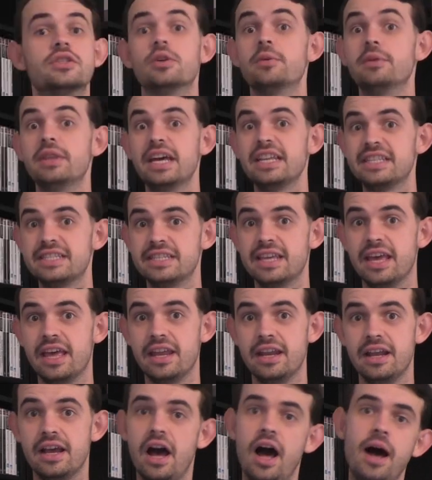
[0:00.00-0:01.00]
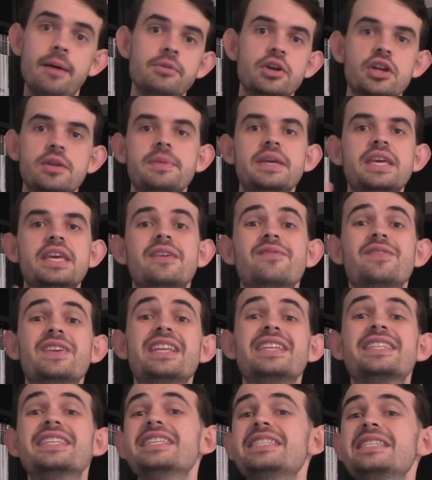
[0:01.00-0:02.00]
So with that said, I'm going to be
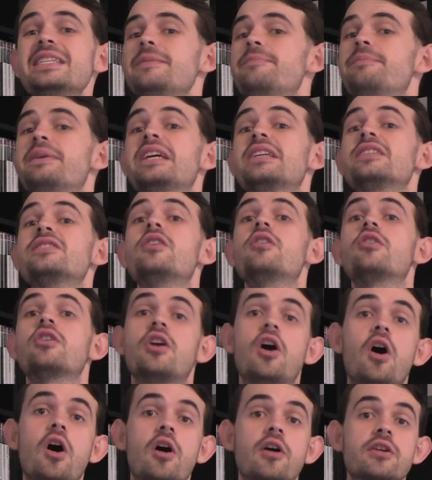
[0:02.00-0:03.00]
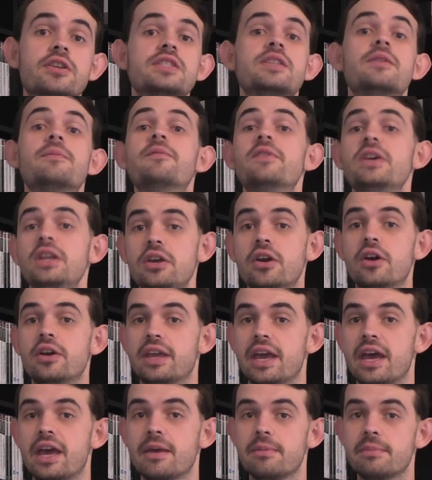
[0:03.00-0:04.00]
giving Disney Pixar Cars the video
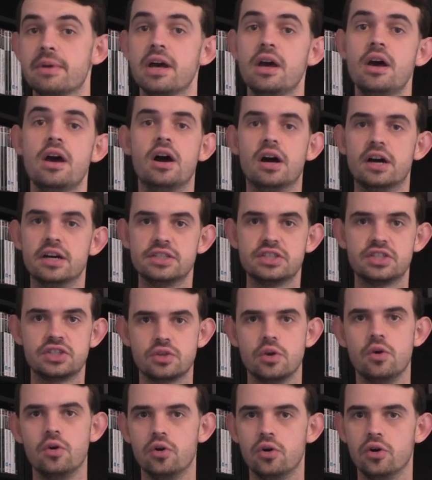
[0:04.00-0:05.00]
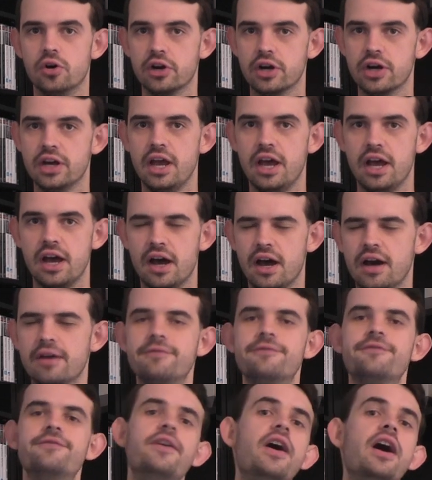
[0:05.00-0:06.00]
game a score
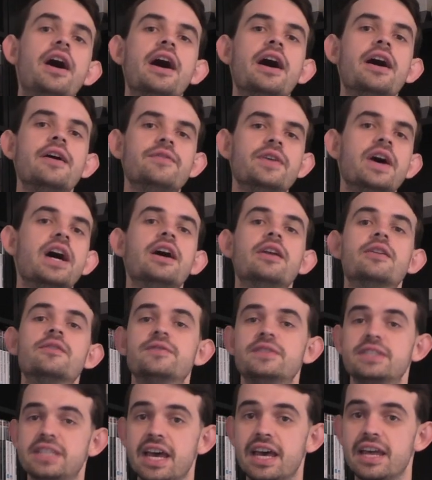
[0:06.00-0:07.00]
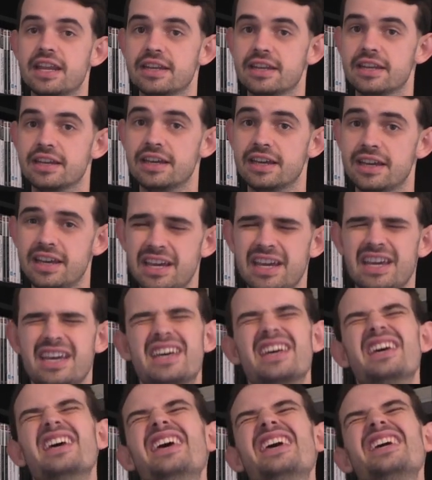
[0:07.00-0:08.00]
of 5 out of 10.
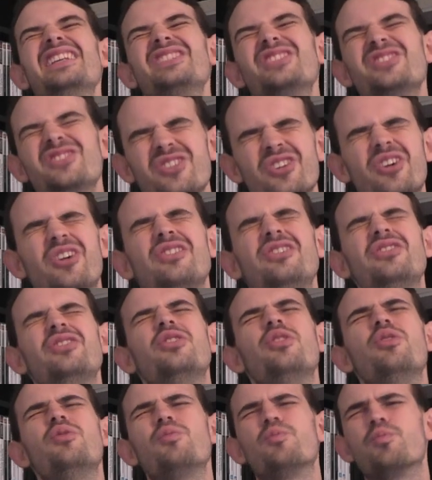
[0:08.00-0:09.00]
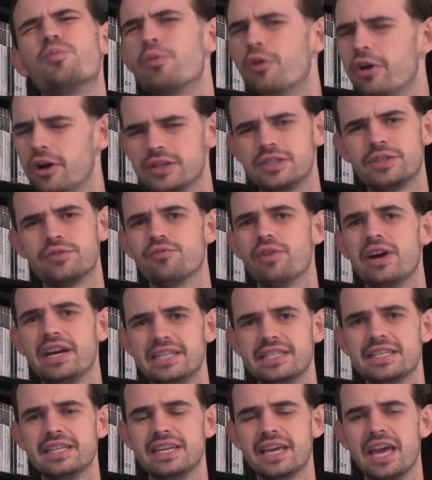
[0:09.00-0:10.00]
It's not the worst
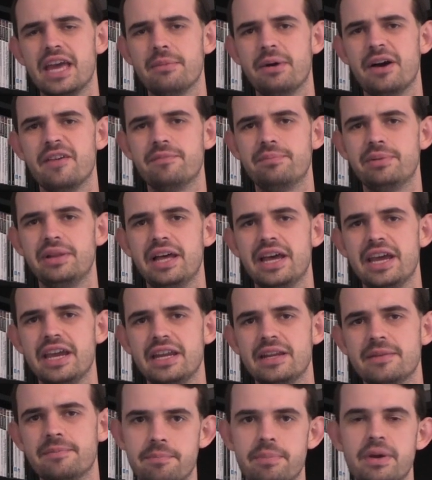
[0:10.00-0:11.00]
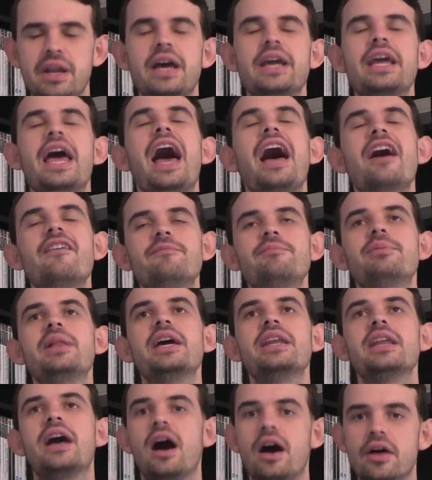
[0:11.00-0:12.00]
racing game I've played, but I have
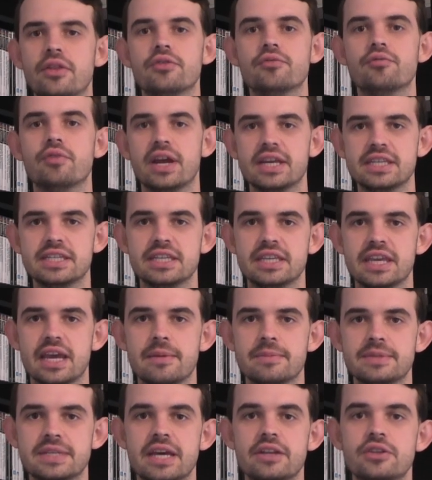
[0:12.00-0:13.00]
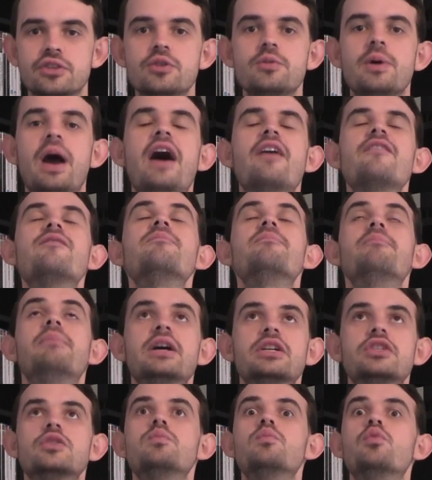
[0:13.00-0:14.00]
played other racing games that do have
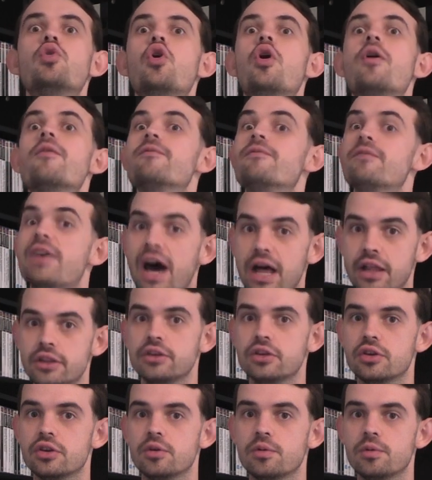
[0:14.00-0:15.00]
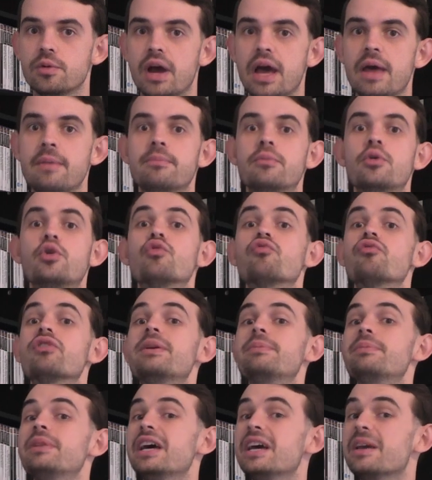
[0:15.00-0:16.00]
much more value and more
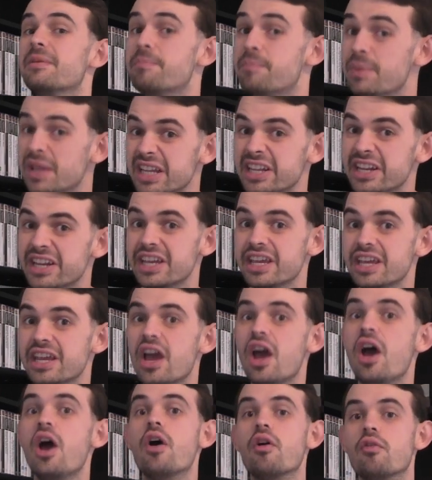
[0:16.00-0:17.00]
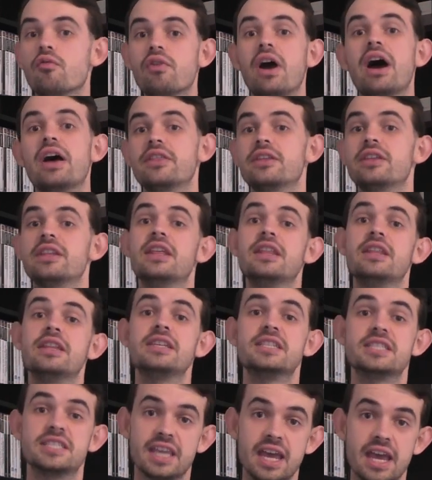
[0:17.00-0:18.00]
replayability rather than
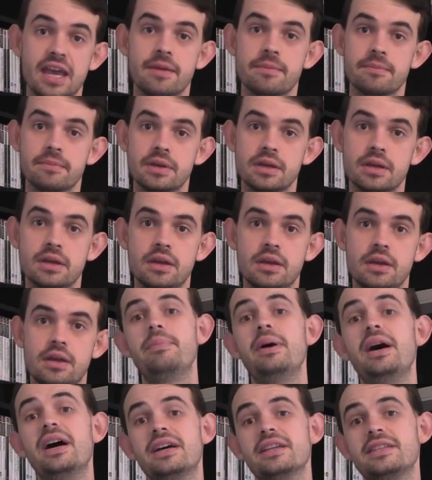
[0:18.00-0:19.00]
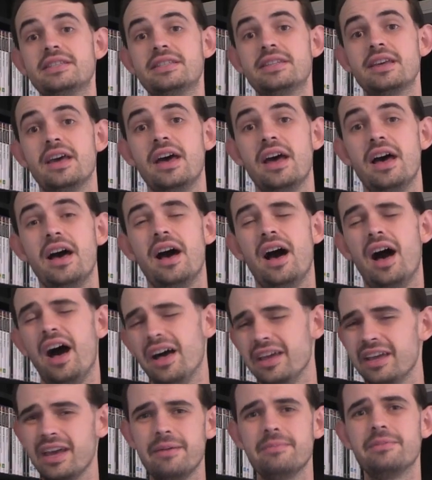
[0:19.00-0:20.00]
this game. But
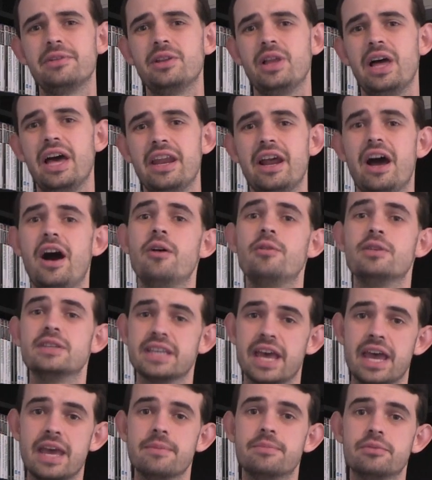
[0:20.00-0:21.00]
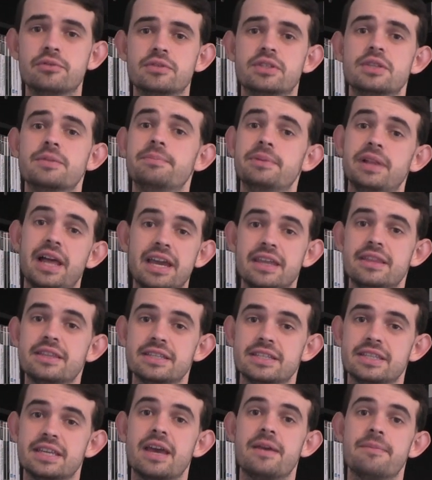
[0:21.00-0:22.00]
I am glad I was able to play
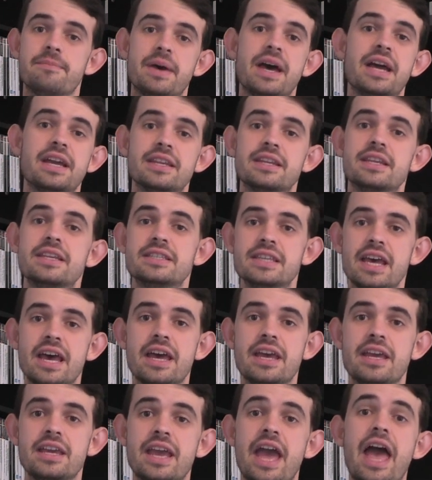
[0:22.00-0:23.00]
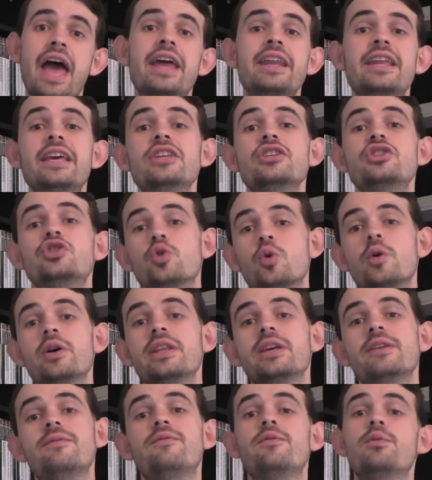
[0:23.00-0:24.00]
this game back in the day and
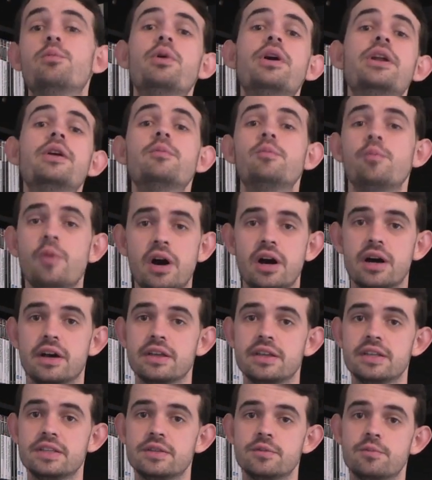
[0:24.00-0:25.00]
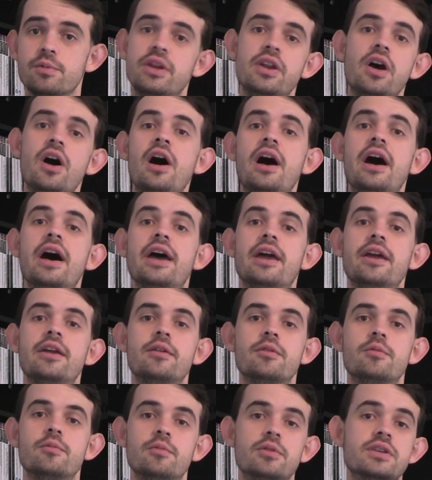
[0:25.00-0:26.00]
enjoyed it for what it was when
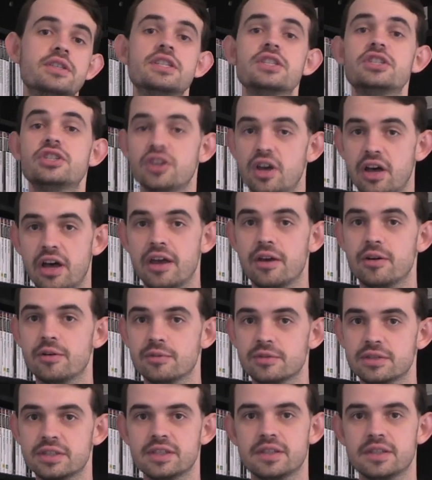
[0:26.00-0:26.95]
I was a child